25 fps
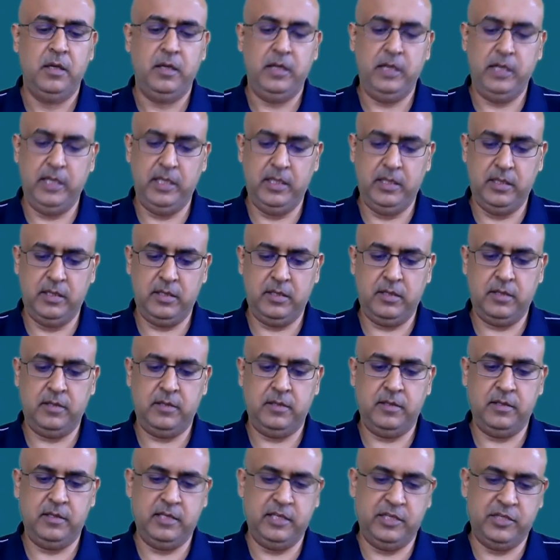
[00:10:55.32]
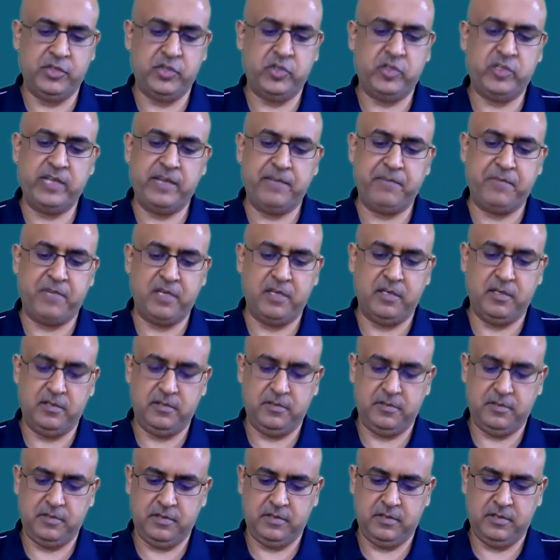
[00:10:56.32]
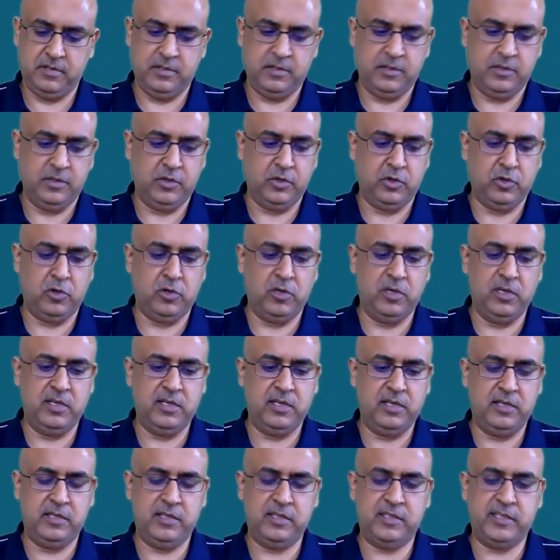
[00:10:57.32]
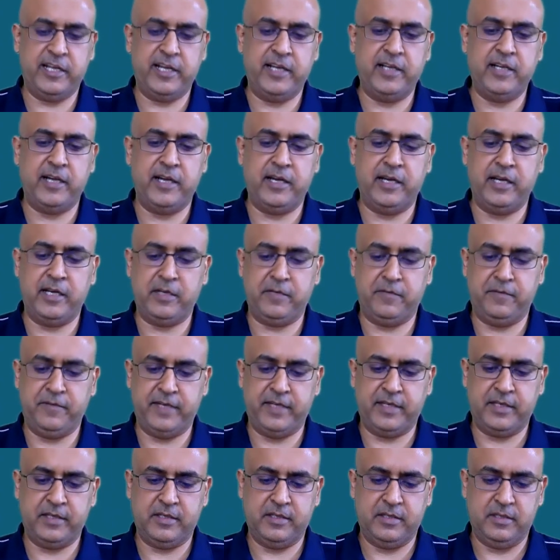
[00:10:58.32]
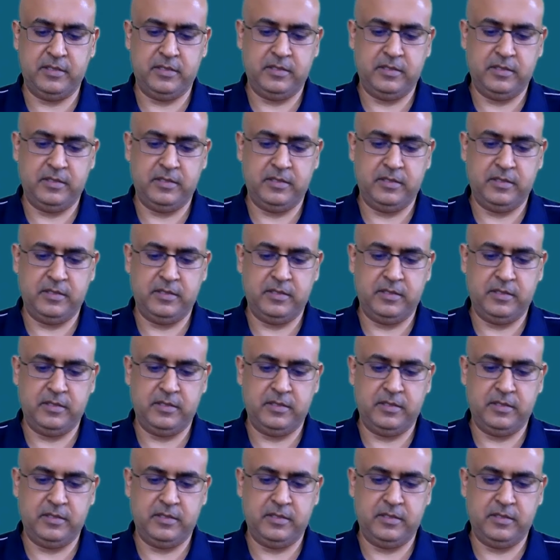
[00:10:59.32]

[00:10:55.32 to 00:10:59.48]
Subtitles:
in this chapter called the Zygarnic Effect.